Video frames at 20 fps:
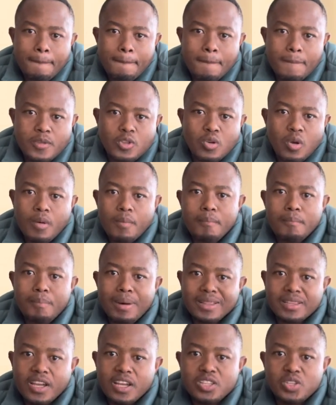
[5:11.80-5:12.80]
So,
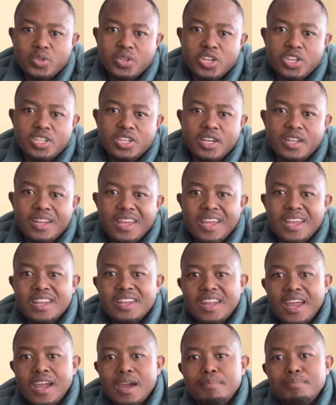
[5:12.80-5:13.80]
but education
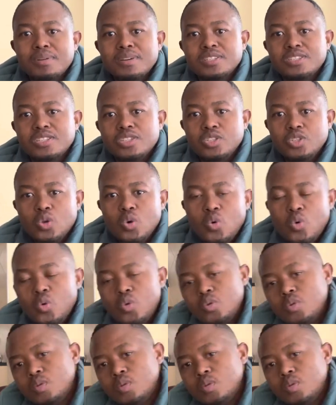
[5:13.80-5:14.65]
enables you